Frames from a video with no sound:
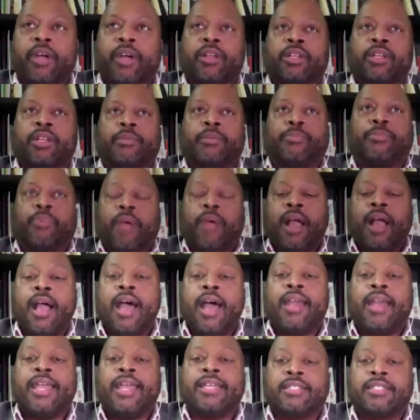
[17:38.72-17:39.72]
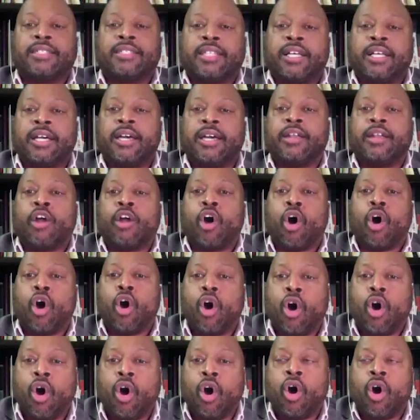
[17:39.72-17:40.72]
LeBron has done
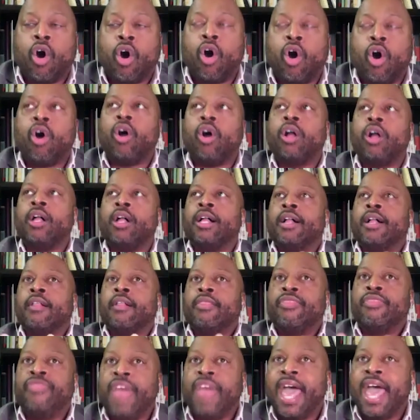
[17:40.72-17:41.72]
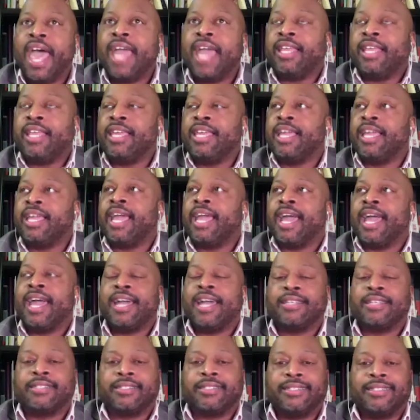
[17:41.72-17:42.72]
all that he
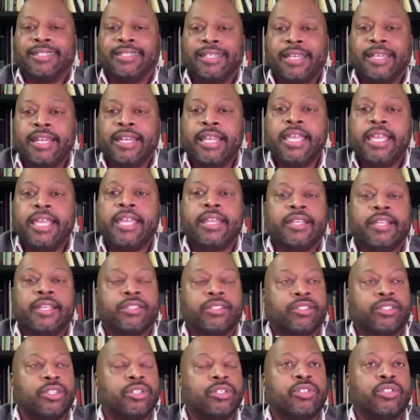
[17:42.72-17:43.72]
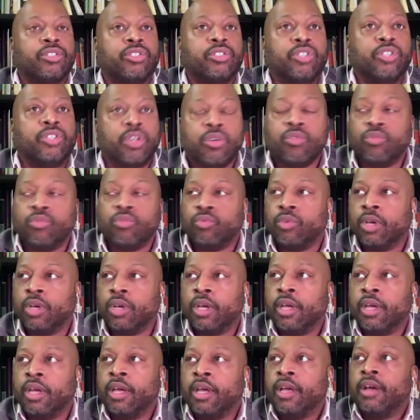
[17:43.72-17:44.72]
has needed to do
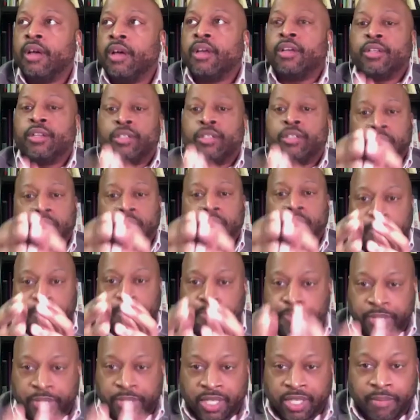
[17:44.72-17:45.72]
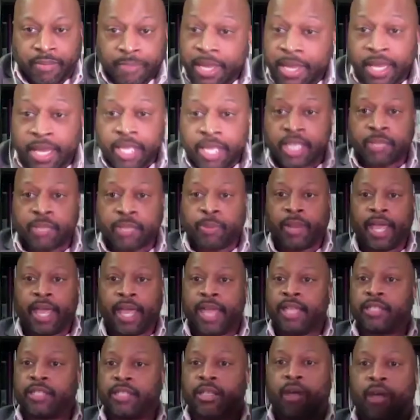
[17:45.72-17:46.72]
to cement his
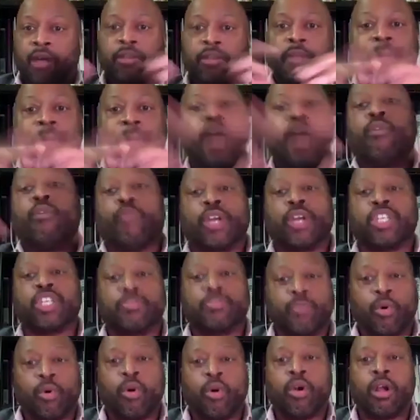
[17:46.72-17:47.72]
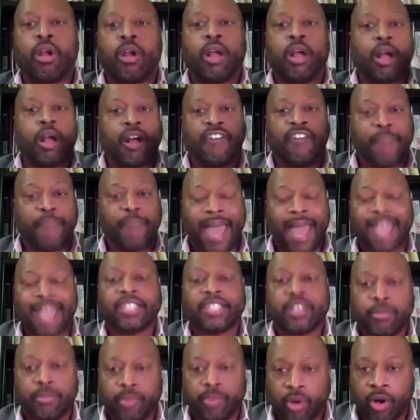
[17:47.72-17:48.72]
place on the Mount Rushmore of
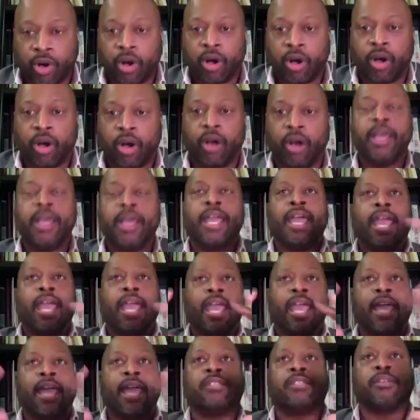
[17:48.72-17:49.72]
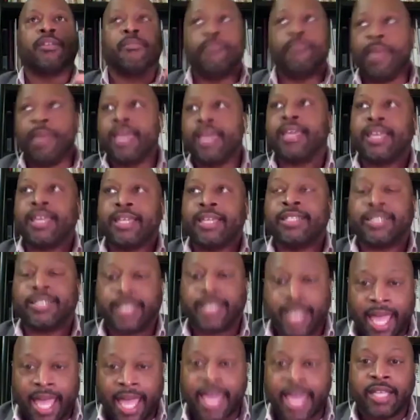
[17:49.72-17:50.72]
basketball and to make his
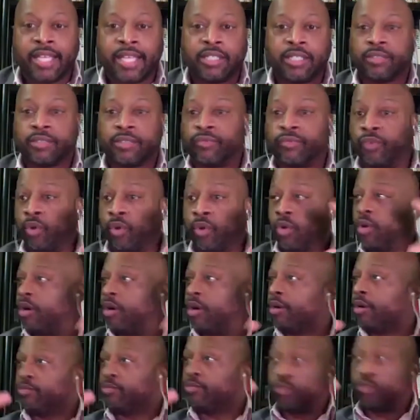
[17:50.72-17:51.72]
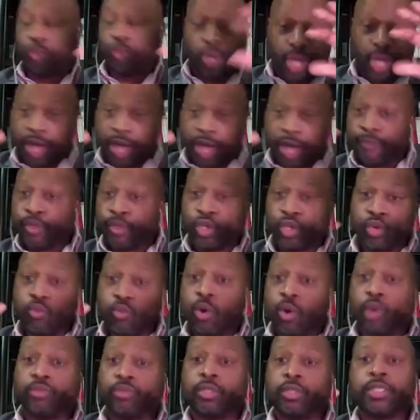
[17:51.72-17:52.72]
case for whatever you
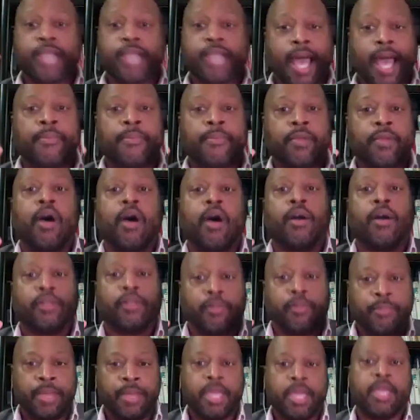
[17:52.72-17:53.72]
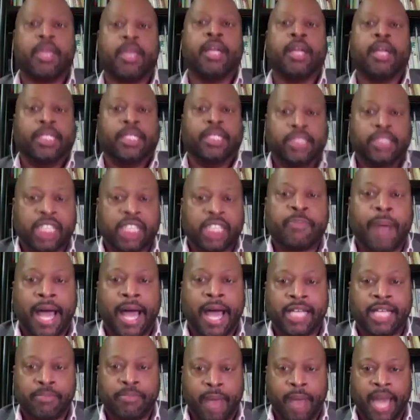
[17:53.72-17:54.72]
want the top dog to be just by
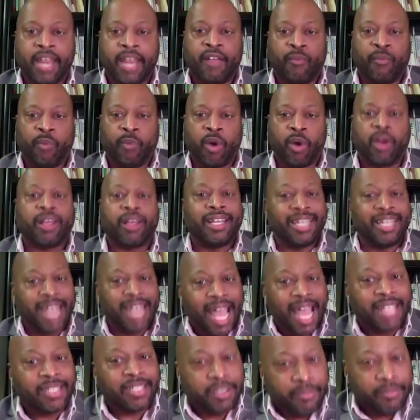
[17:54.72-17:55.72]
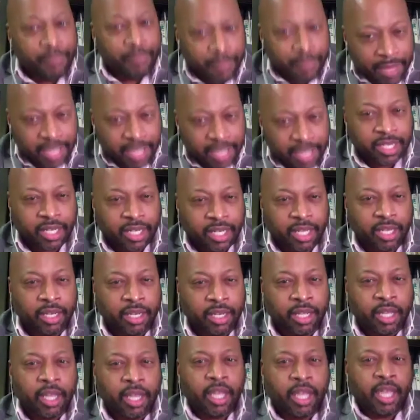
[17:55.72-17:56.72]
his body of work. Not to mention
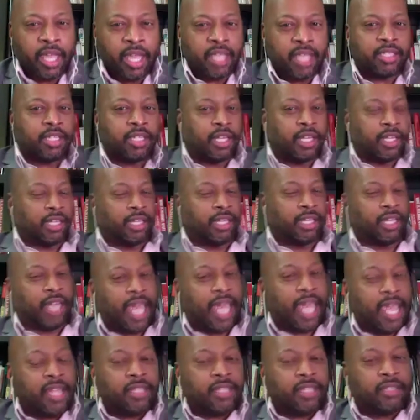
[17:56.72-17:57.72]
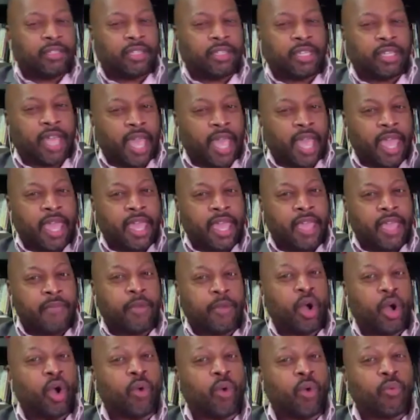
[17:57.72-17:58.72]
his late game
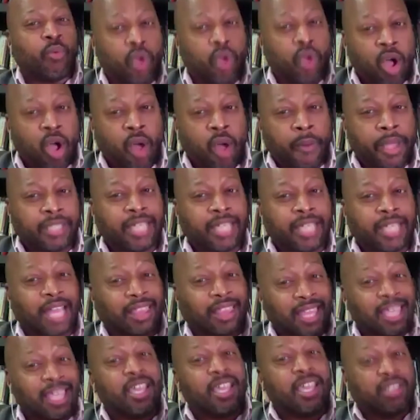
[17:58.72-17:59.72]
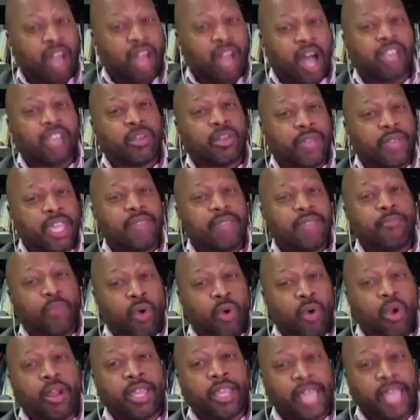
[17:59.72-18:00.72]
heroics. I think he's also hit
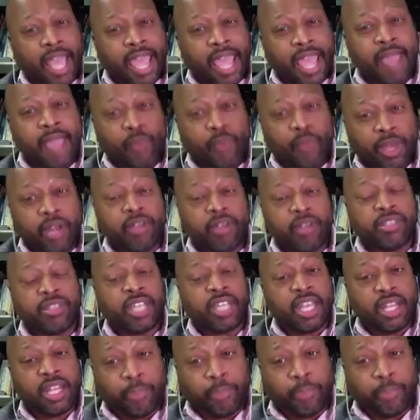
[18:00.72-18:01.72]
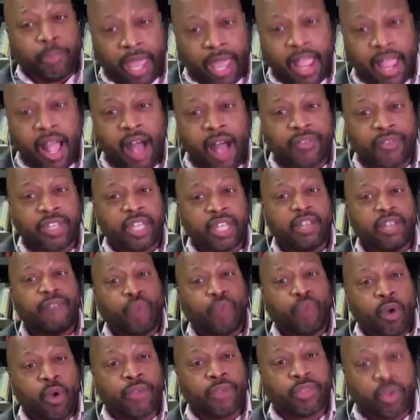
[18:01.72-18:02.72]
more game winners in the playoffs in the
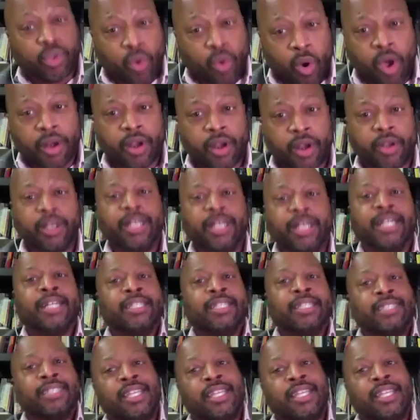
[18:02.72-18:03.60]
fourth quarter than